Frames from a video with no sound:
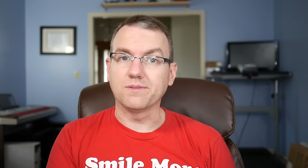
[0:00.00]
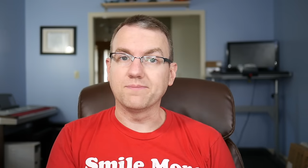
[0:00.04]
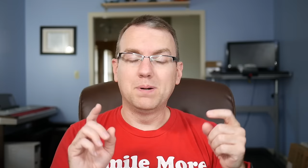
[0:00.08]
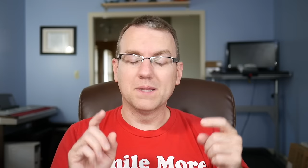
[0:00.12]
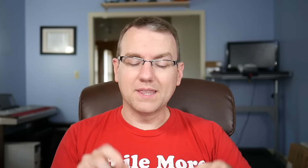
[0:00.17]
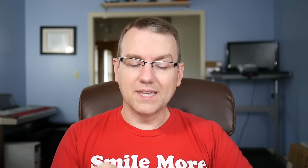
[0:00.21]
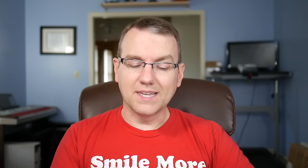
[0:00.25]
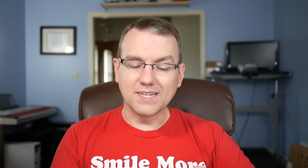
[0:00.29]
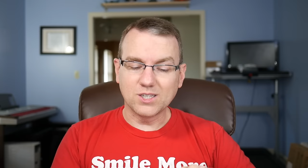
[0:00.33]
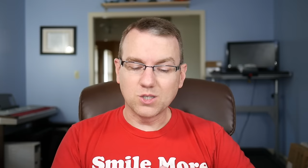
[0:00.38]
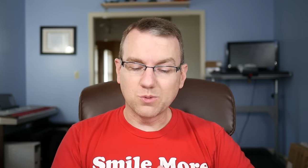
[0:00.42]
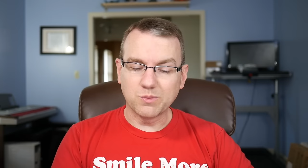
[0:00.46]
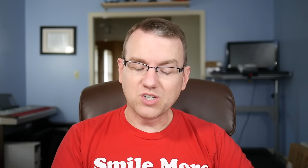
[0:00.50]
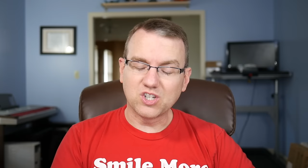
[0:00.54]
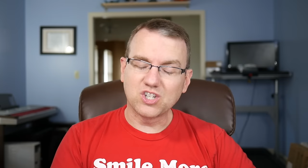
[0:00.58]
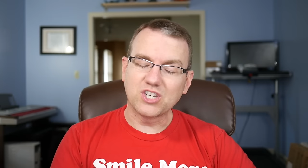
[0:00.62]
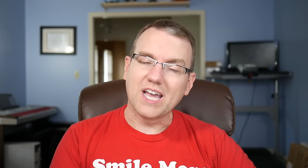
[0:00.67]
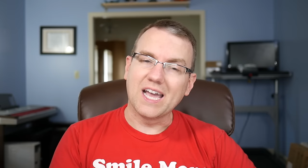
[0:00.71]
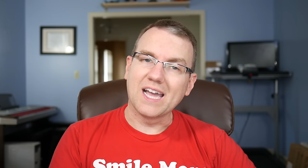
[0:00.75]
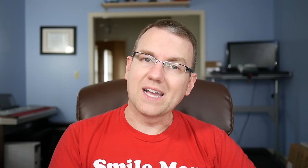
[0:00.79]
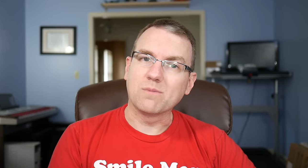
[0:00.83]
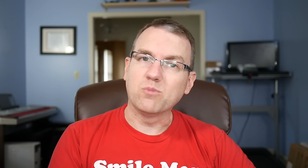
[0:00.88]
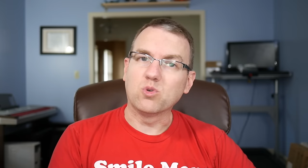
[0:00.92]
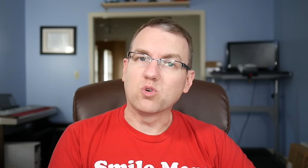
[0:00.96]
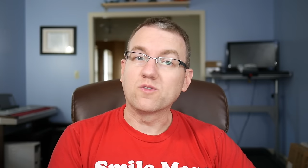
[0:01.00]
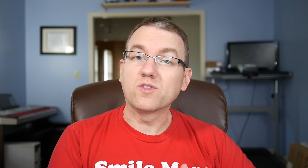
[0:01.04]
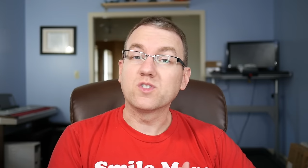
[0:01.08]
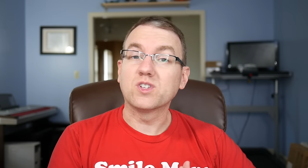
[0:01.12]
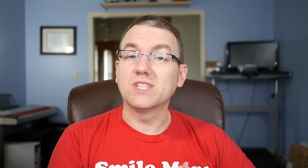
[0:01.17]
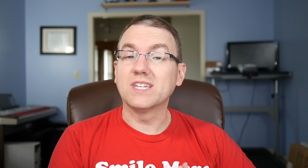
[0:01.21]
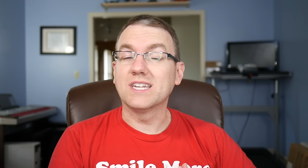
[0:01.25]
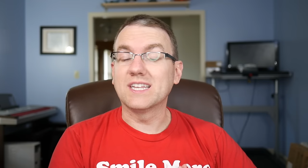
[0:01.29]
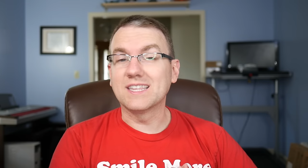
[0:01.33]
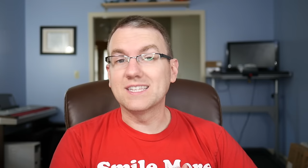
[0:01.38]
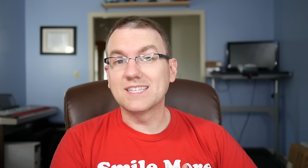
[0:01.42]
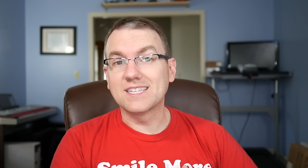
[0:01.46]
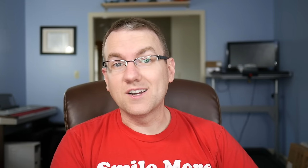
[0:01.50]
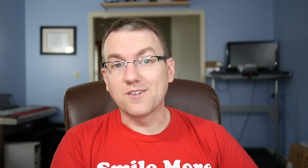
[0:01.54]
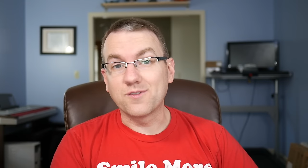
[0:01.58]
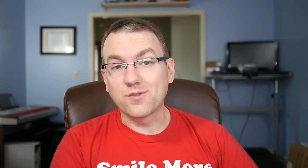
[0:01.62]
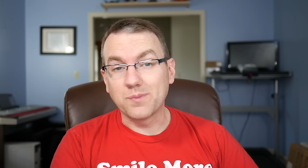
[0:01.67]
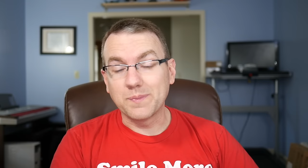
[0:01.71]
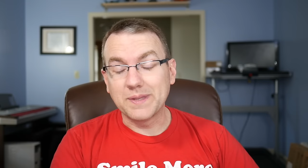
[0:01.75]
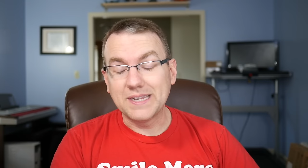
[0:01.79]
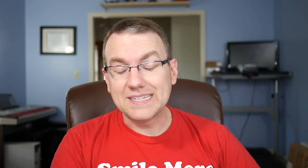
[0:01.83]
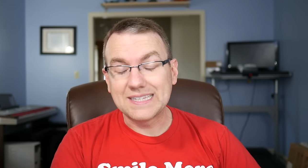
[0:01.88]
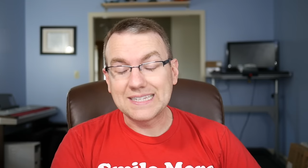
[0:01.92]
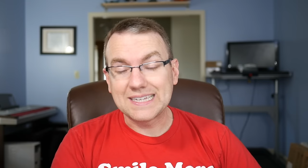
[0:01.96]
But thanks so much to Accmor for sending this out for
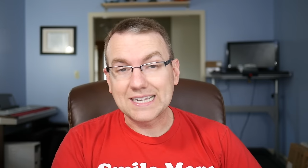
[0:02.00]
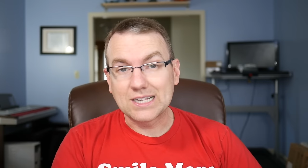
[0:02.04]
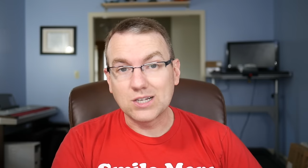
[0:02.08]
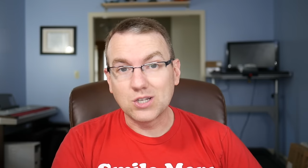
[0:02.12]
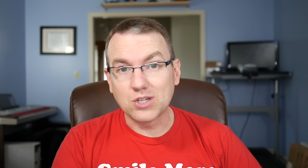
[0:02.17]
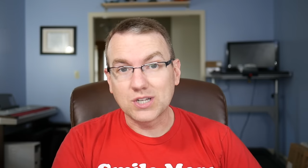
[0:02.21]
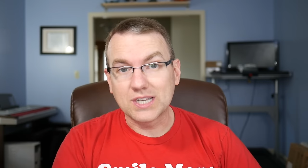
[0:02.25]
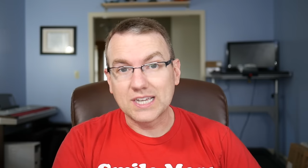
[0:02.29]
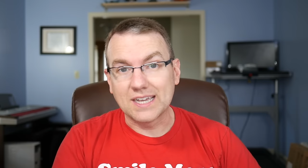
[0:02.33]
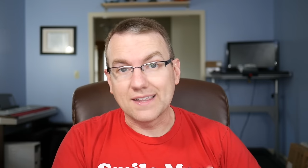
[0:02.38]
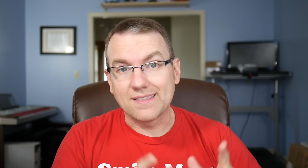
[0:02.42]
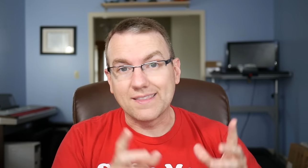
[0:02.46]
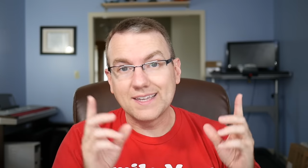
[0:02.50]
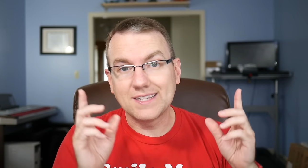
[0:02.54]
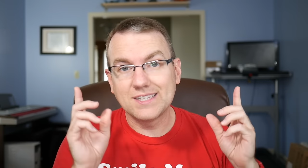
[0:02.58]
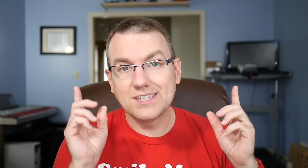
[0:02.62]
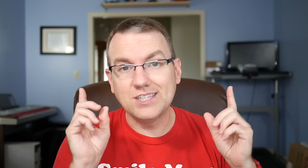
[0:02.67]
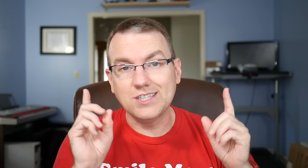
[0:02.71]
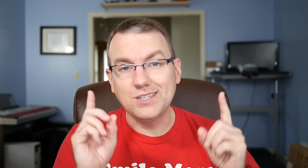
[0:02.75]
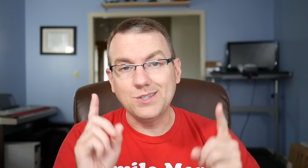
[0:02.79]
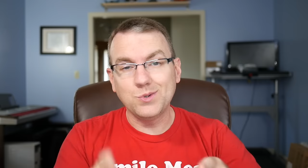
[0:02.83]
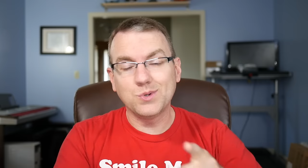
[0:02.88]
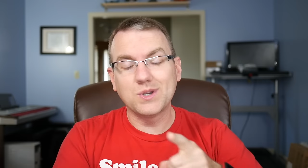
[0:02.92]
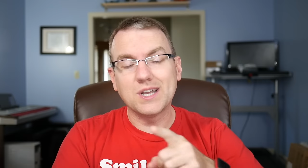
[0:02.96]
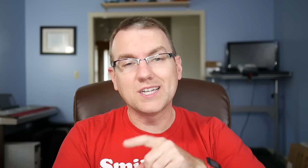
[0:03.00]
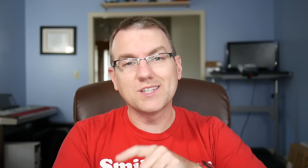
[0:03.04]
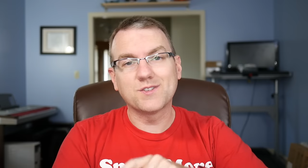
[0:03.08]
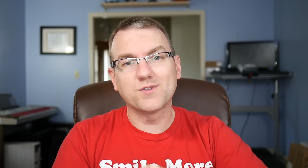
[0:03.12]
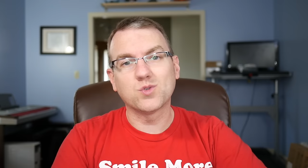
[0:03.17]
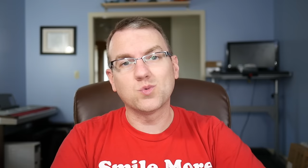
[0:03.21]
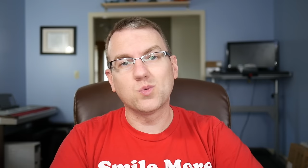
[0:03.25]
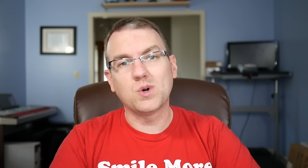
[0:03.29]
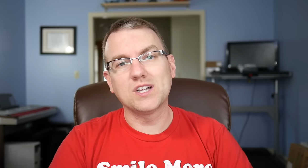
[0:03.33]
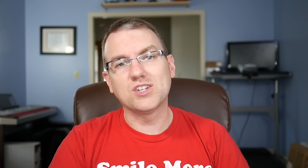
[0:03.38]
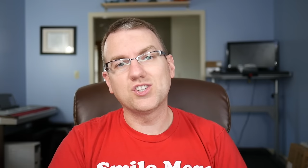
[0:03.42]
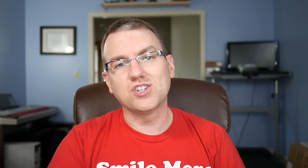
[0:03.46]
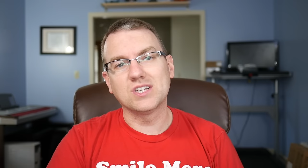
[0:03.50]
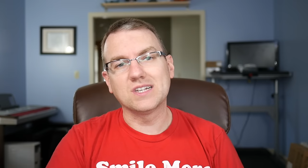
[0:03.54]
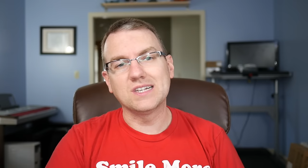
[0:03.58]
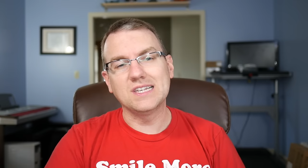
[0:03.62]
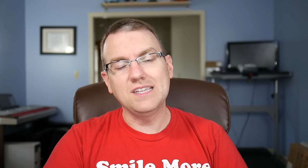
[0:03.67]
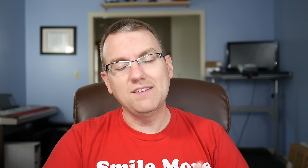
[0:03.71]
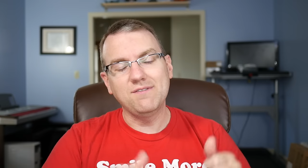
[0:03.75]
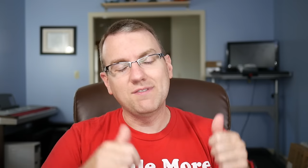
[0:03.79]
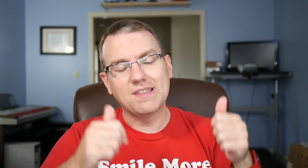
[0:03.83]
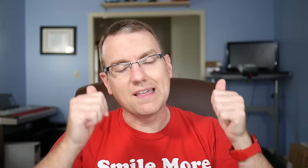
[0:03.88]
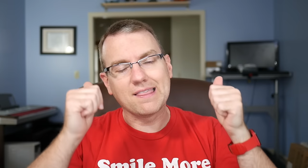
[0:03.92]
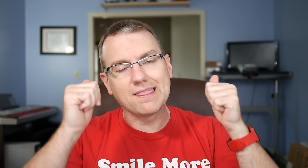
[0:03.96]
me to take a look at. Thanks to you guys for watching.
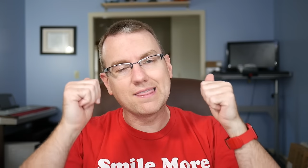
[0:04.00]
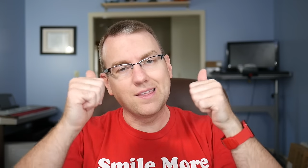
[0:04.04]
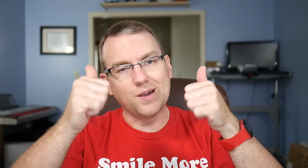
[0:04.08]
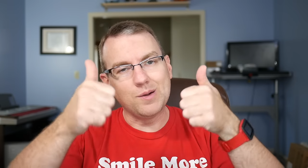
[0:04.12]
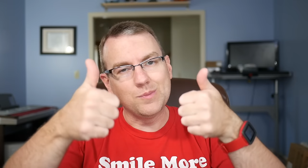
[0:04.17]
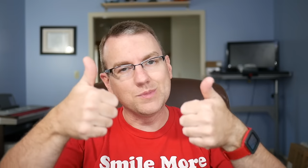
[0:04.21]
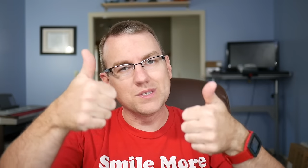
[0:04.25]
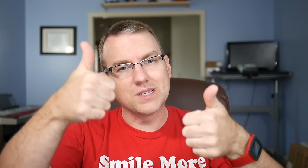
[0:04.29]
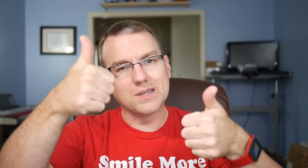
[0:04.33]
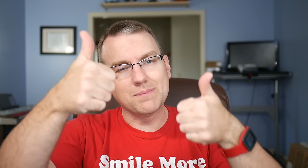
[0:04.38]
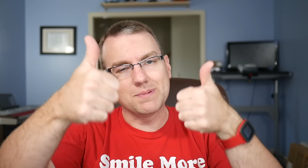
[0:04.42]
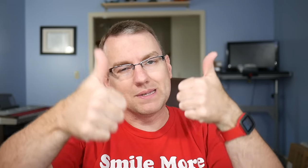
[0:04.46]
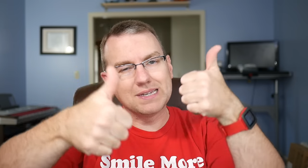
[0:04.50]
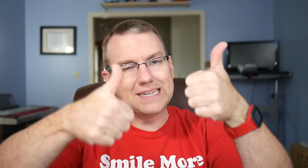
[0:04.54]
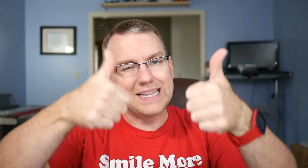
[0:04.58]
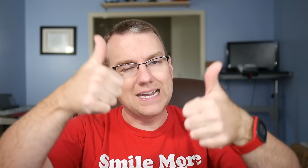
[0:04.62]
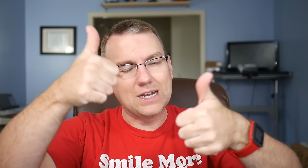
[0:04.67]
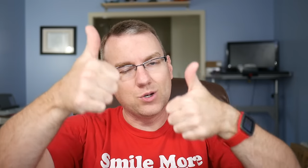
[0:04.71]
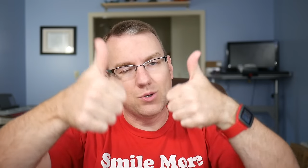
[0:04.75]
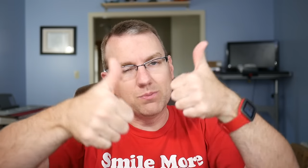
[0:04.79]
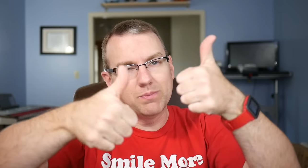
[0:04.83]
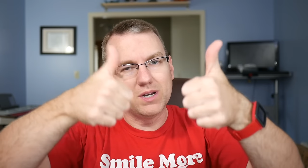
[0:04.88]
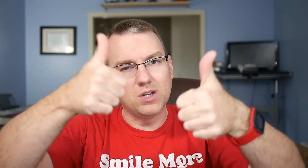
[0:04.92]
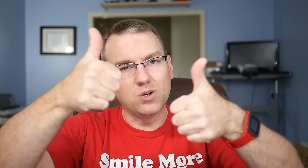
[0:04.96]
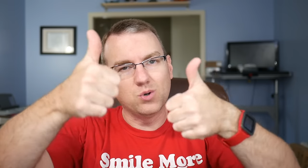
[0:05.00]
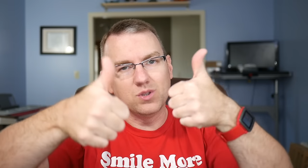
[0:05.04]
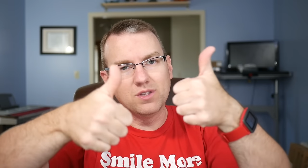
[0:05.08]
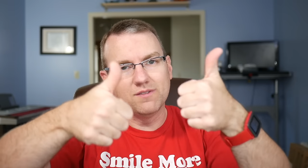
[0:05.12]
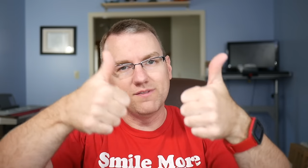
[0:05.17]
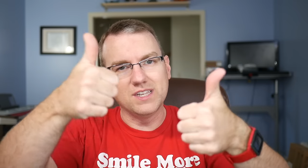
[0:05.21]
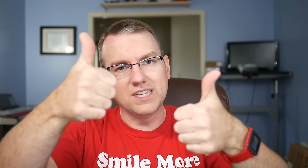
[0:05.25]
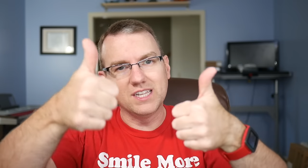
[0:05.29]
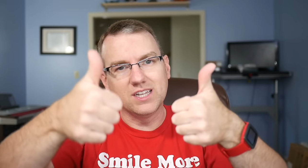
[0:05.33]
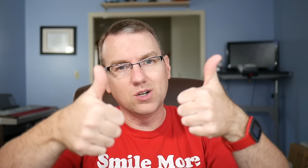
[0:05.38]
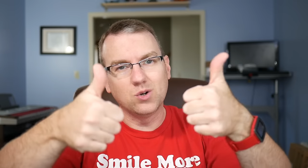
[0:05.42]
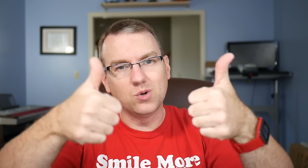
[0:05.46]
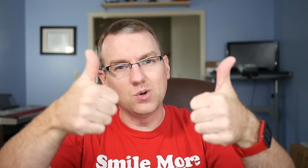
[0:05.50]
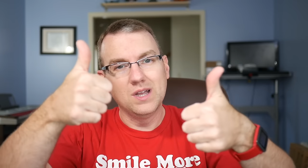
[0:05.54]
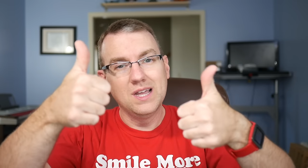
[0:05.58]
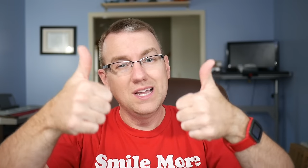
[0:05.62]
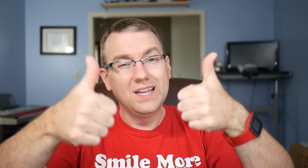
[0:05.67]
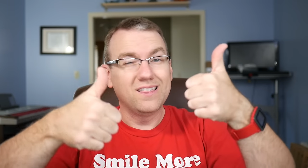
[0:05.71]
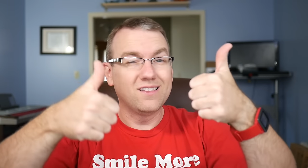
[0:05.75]
Leave that thumbs up down below the video.